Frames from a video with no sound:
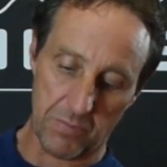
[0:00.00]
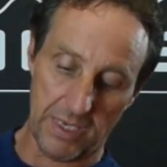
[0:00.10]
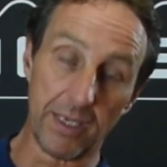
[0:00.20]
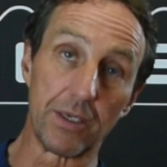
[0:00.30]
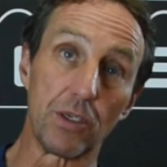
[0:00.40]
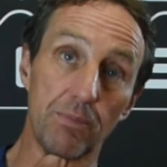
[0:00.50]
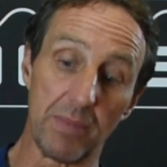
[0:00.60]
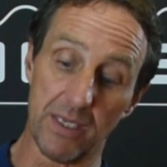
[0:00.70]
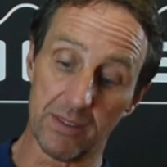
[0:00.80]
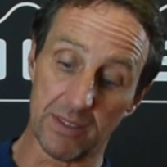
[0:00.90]
it
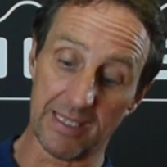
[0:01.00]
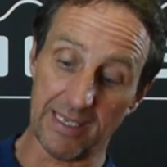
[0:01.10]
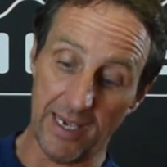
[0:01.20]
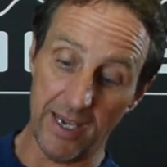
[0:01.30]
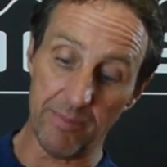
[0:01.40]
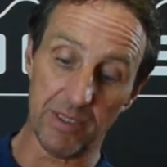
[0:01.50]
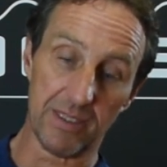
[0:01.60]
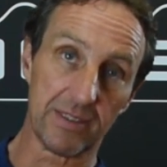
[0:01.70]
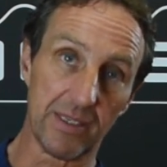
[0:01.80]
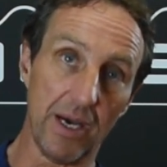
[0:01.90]
means that the cable
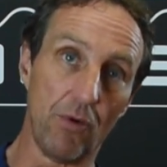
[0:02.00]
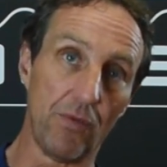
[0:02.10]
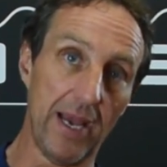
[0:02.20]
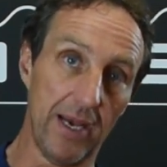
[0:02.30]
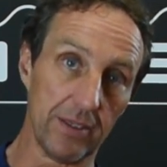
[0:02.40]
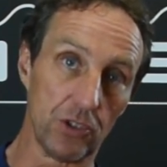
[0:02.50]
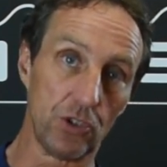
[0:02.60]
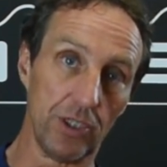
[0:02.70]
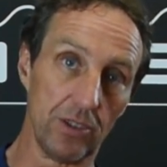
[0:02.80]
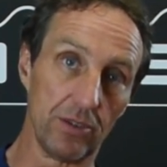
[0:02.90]
itself has a
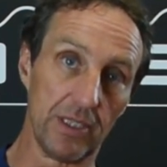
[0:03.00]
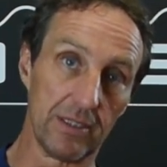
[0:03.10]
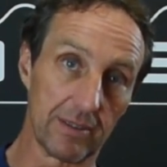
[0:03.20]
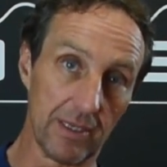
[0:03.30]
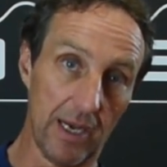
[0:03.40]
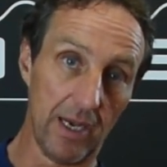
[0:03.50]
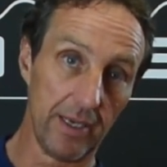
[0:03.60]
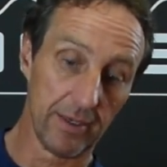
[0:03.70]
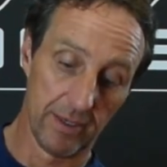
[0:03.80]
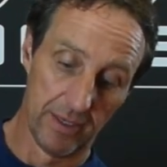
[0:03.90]
shield inside.